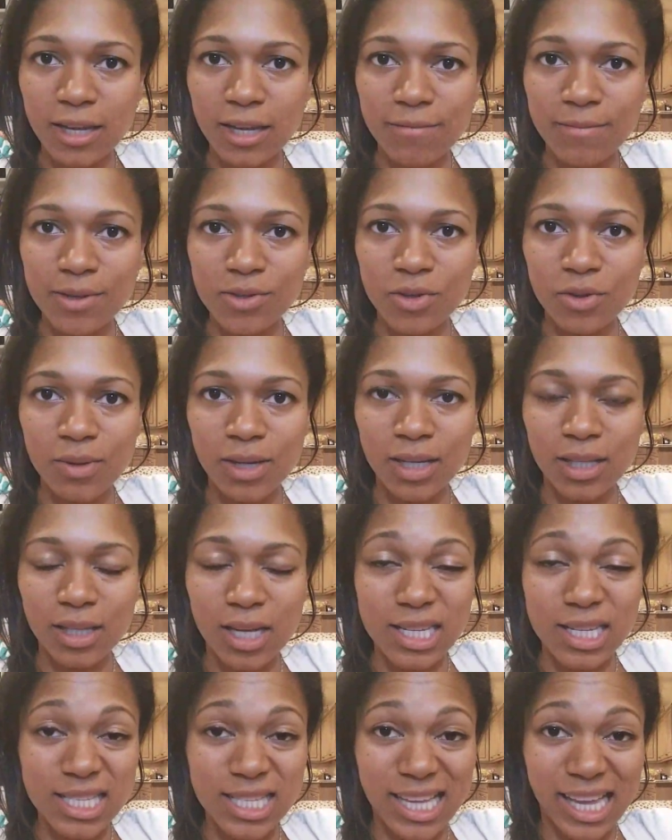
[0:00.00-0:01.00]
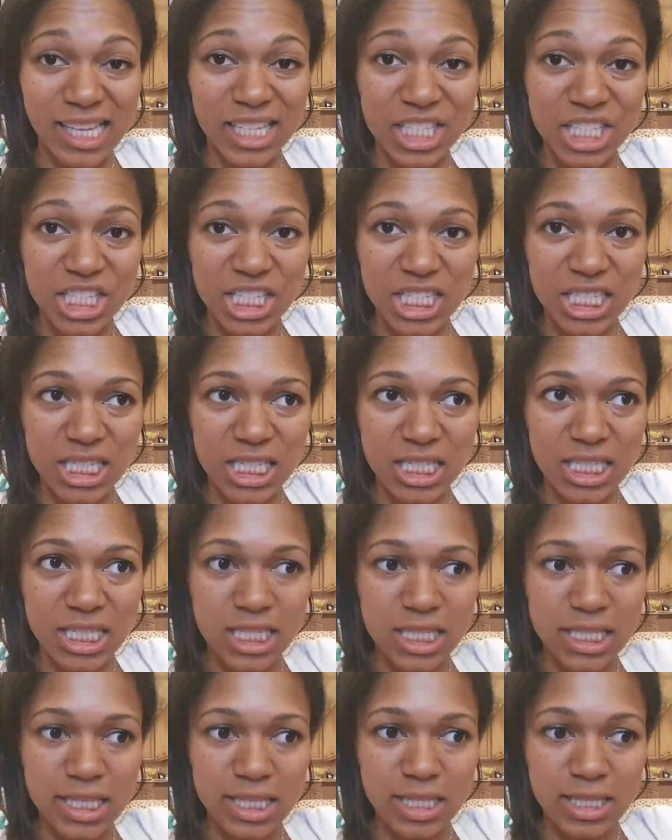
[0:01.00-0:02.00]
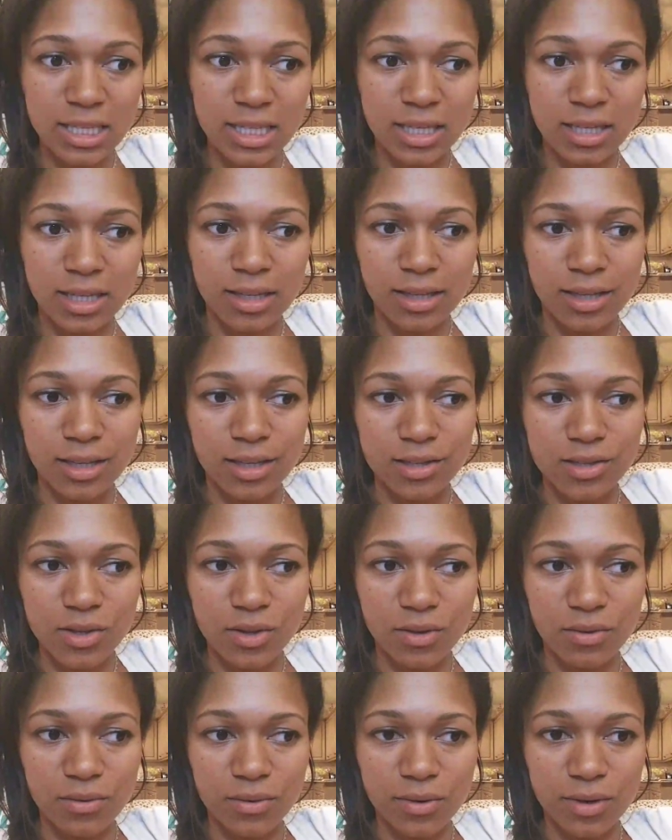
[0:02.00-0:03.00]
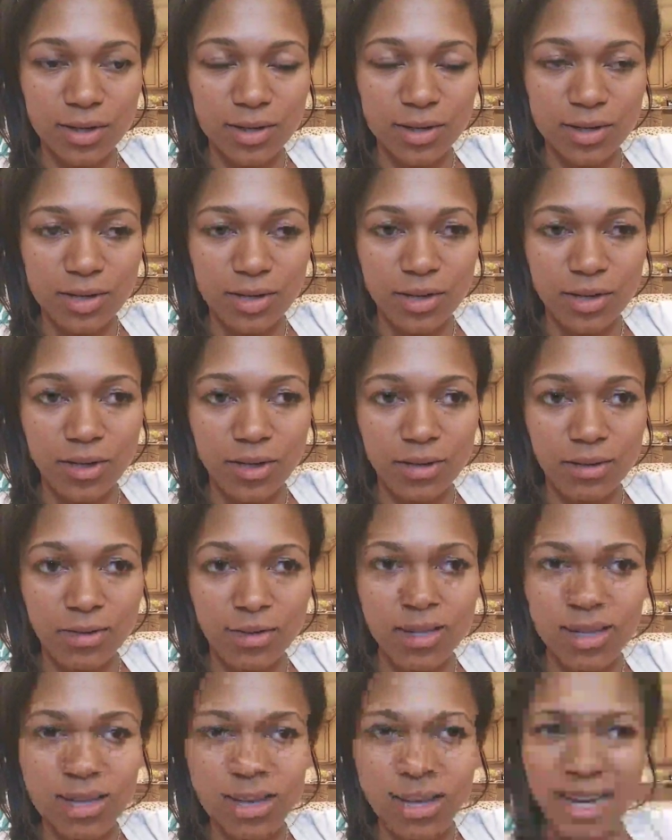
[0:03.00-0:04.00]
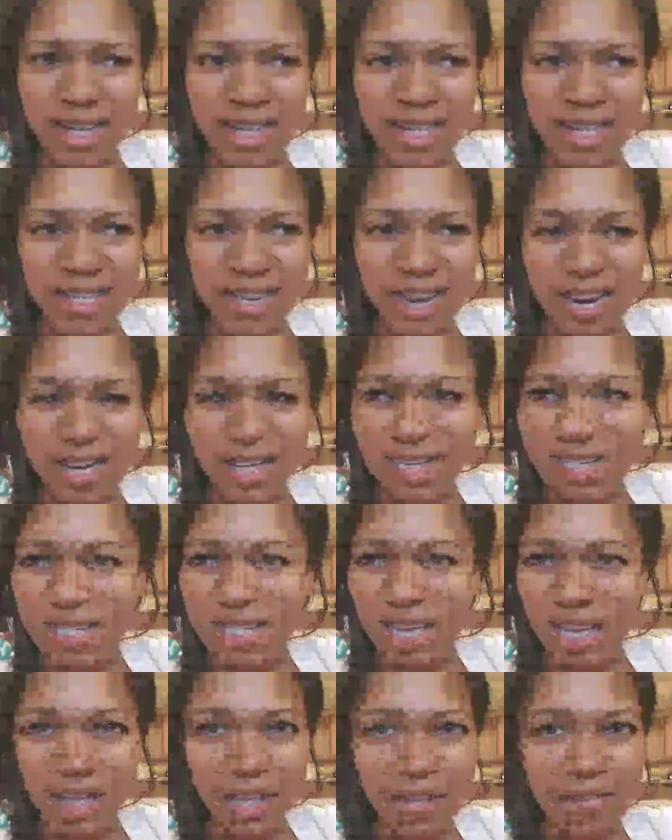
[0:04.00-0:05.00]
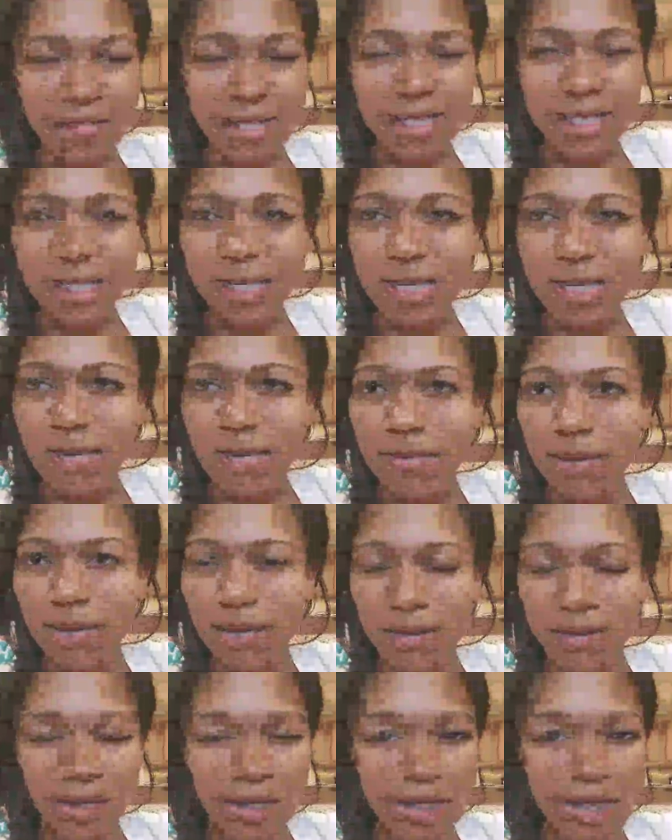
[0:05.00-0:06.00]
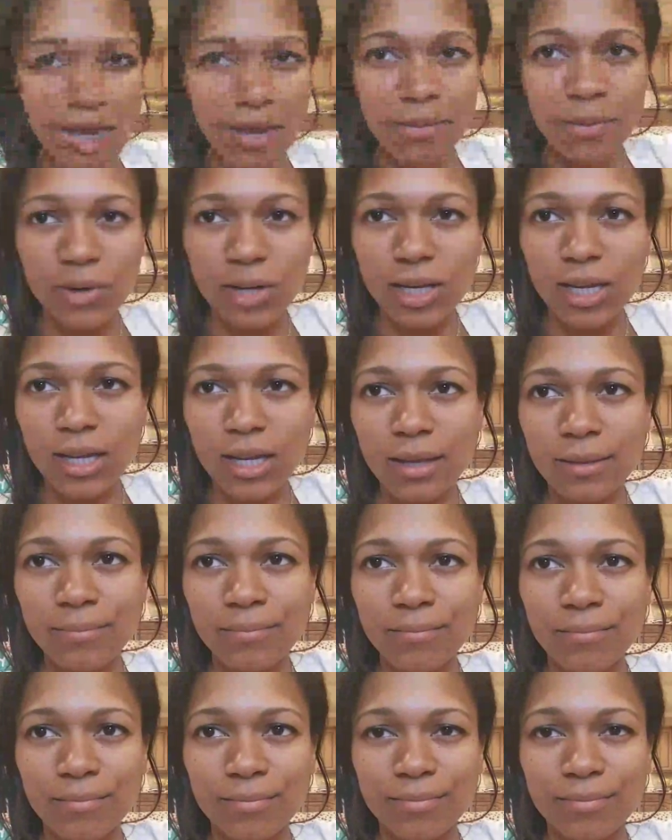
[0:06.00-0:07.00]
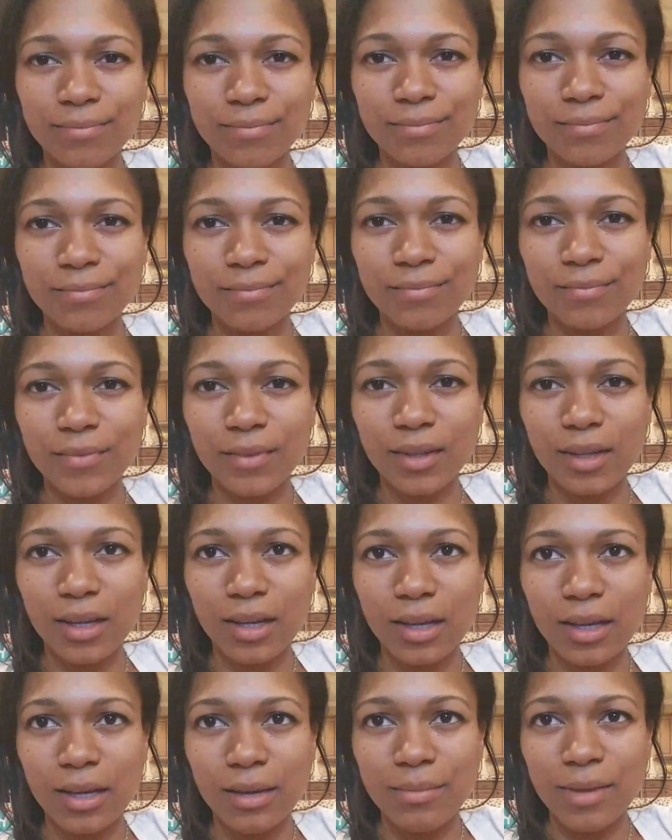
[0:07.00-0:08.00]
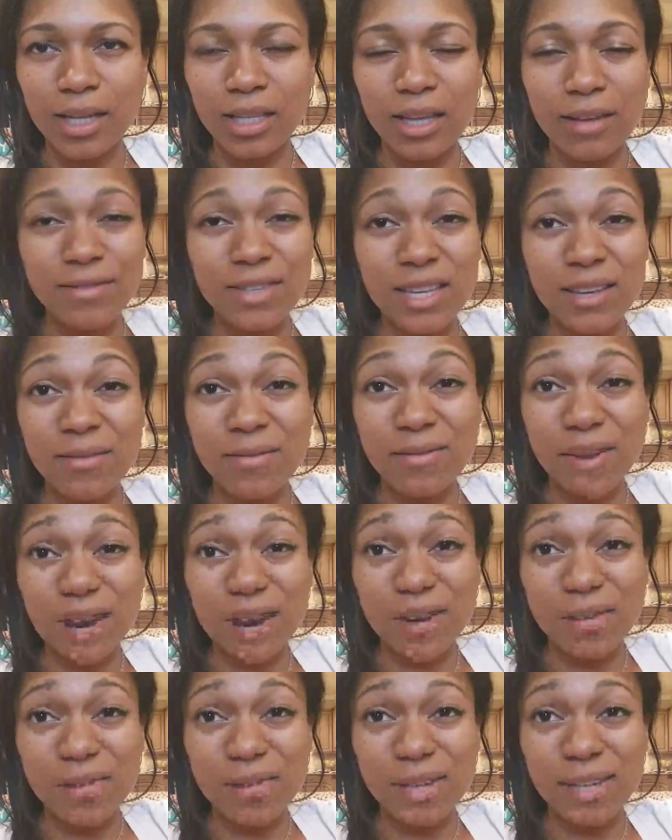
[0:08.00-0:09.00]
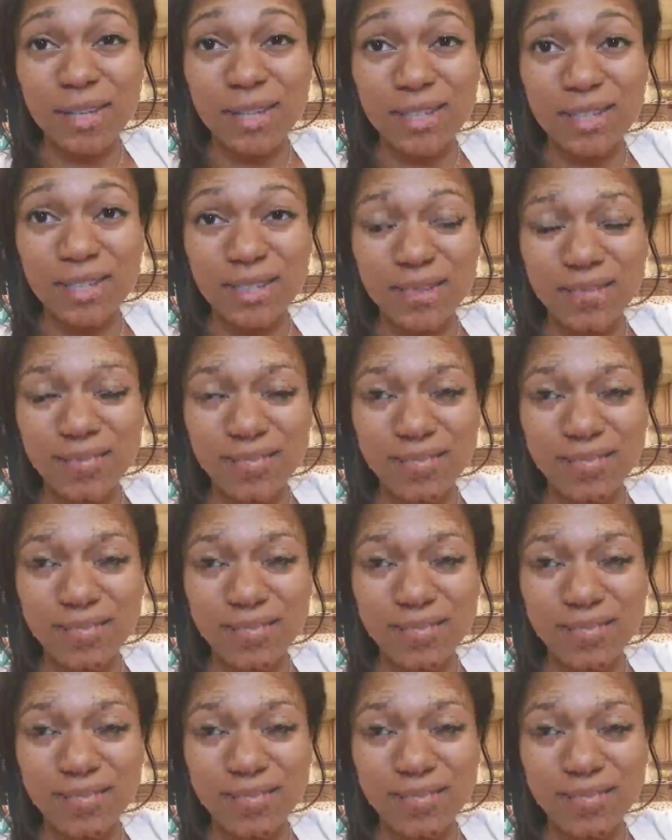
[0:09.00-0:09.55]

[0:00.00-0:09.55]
I've been doing a lot of sketches, so forth. So yeah, I love my team. I love collaborating. I love the environment.